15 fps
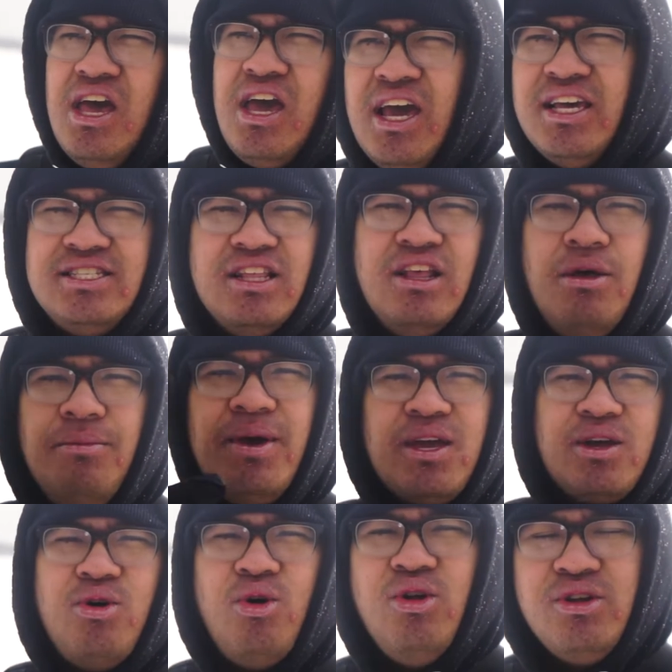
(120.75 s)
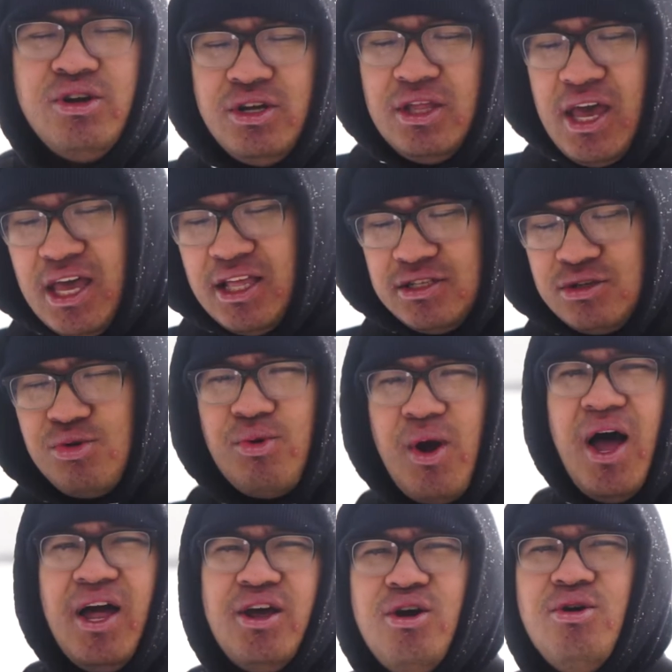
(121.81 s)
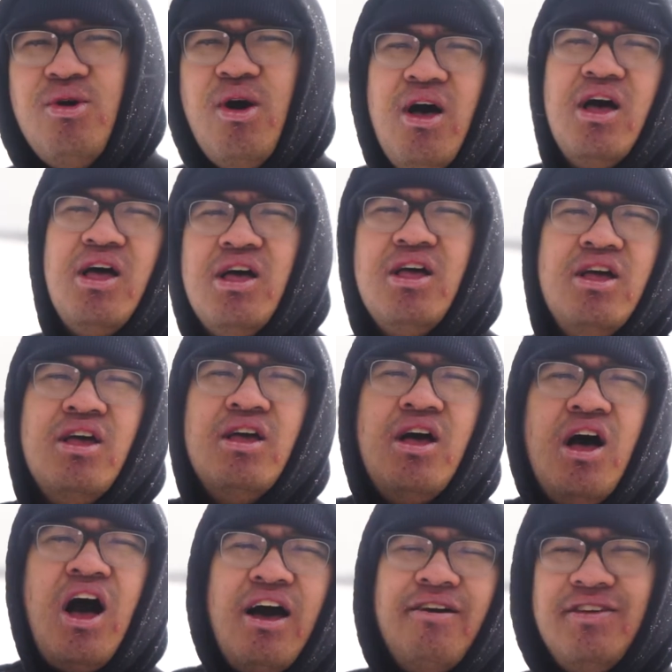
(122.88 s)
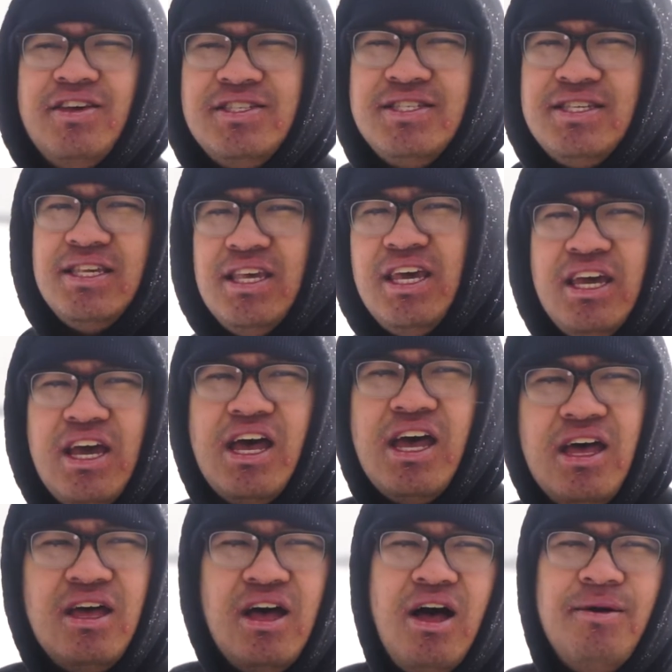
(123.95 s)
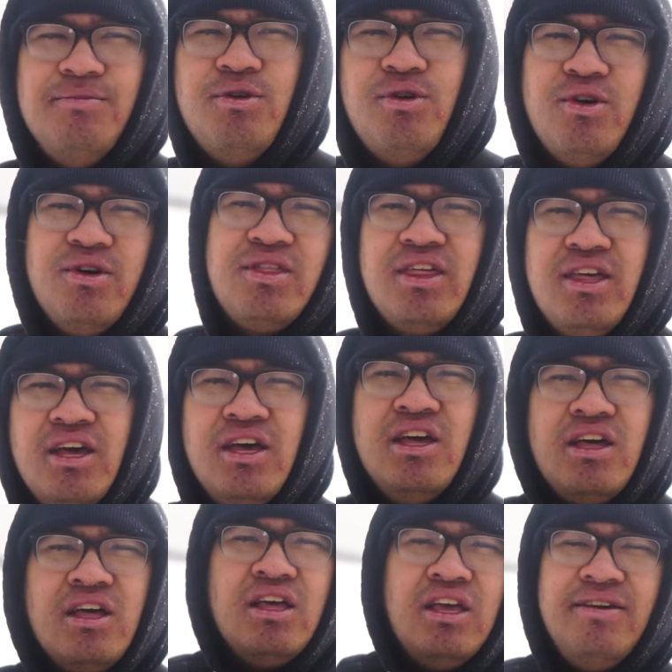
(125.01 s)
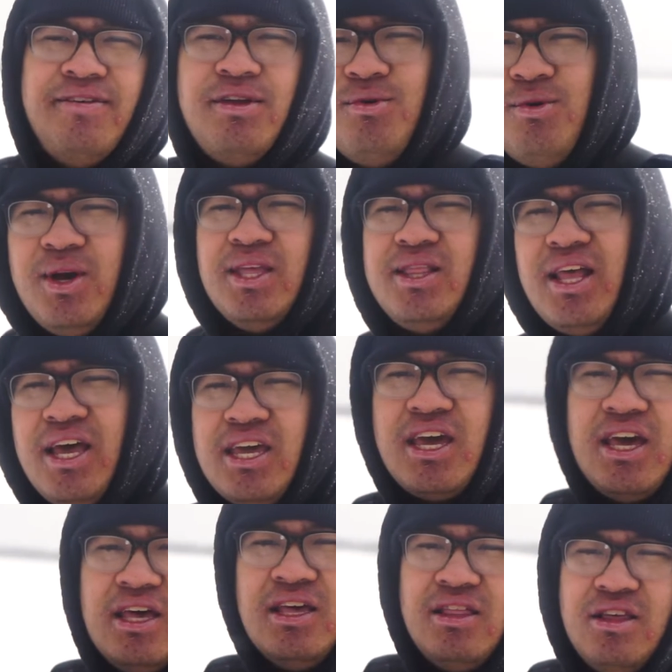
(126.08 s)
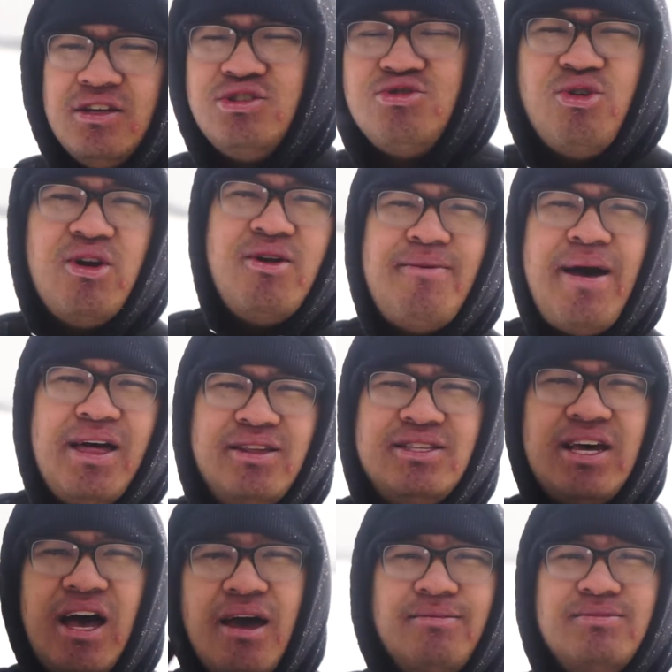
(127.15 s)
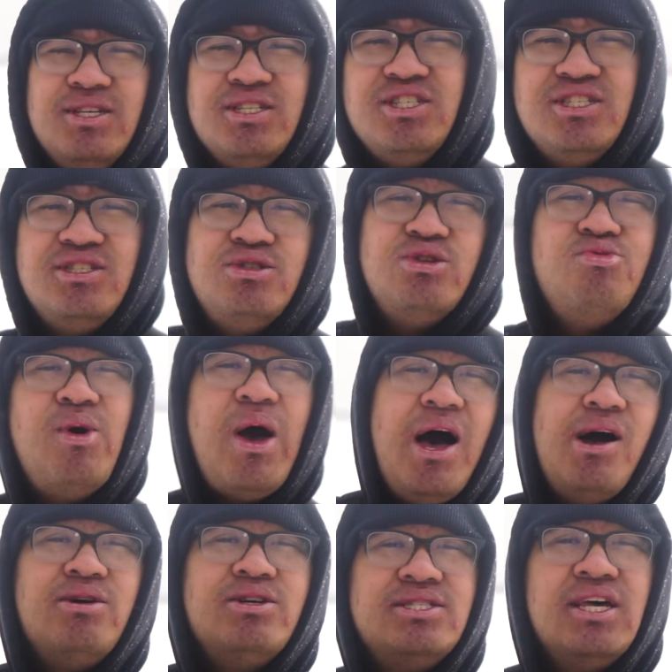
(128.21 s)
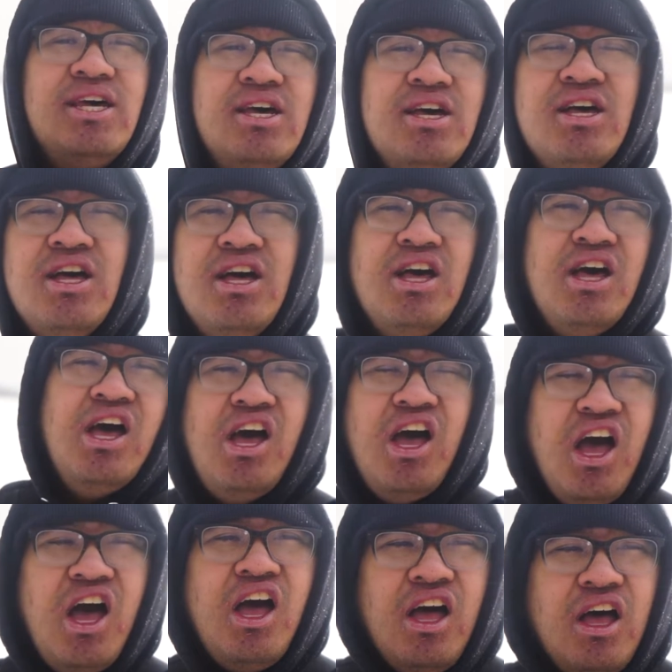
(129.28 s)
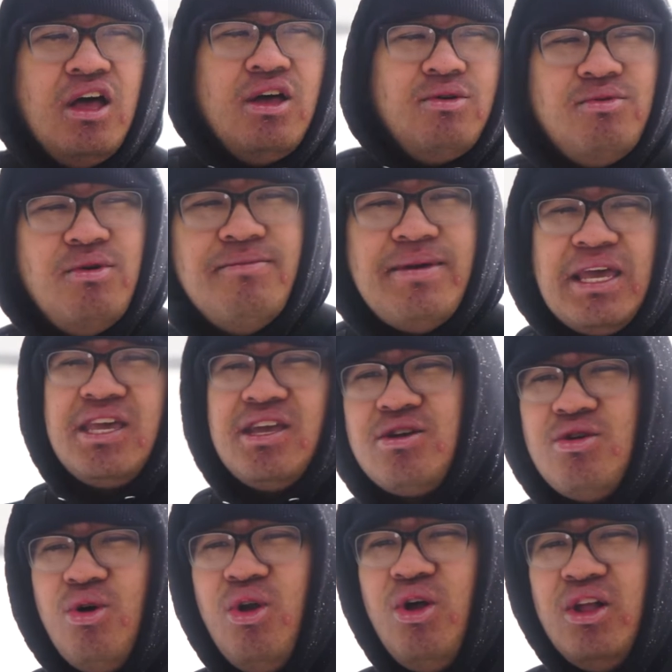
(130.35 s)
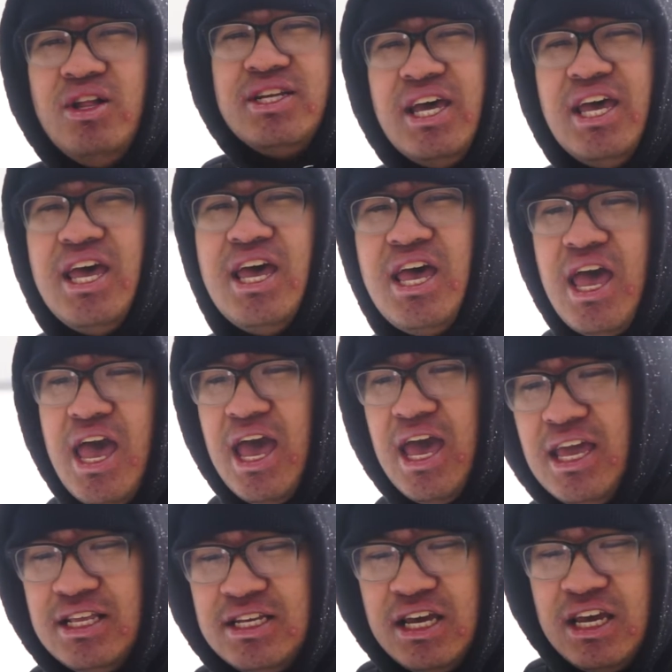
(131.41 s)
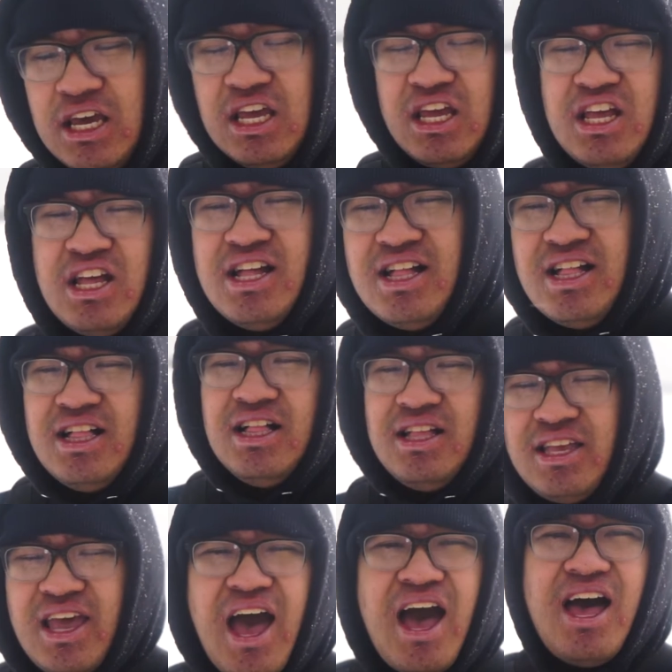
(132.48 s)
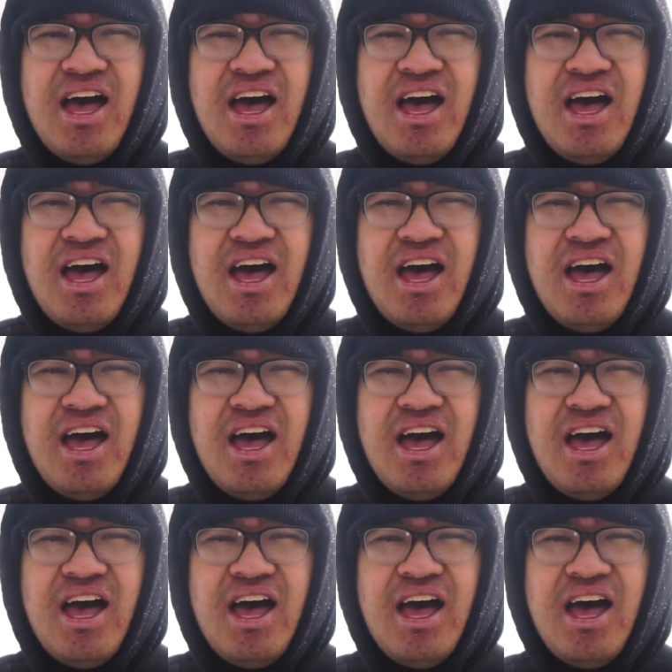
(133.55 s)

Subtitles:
It's a little bit colder than Toronto, obviously, up north. Even with like the shorter amount of time, such as 2 hours, will make it cold. And yeah,